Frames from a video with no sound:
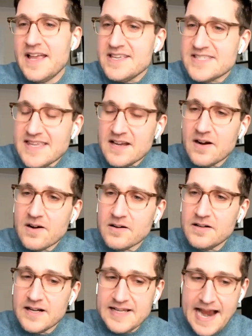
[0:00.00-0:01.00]
Is
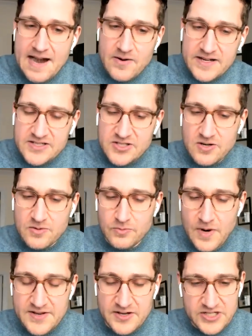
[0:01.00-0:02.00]
there a character,
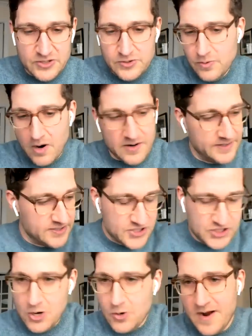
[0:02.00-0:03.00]
whether you are the
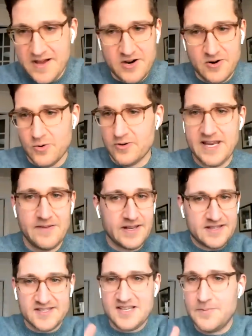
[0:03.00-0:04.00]
showrunner or give
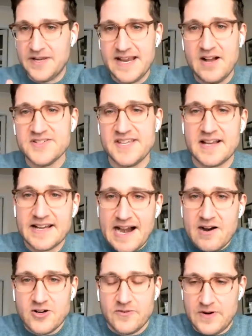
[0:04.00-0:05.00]
it to somebody else, like a
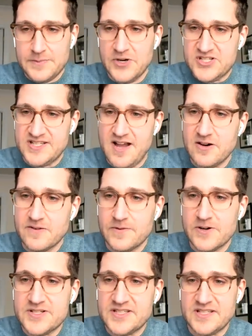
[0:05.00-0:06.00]
character from your
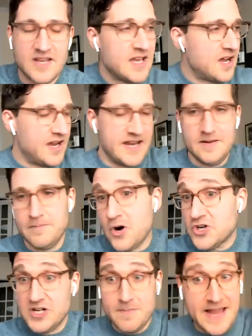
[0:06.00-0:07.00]
Snyderverse, a
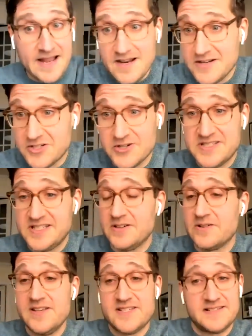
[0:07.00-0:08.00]
Martian Manhunter
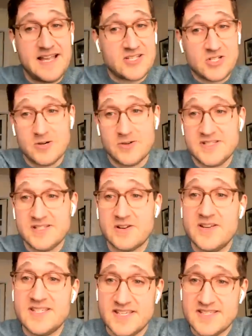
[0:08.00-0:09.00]
series, a Deathstroke
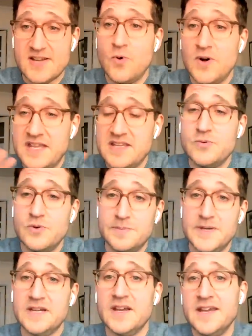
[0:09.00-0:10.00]
series, is there one that you
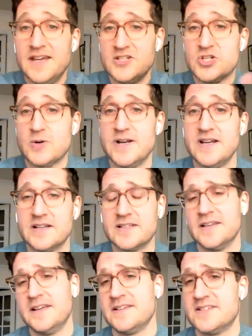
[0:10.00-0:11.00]
would be
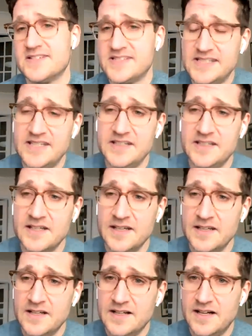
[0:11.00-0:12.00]
intrigued to see
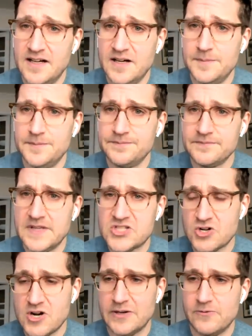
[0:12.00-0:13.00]
in streaming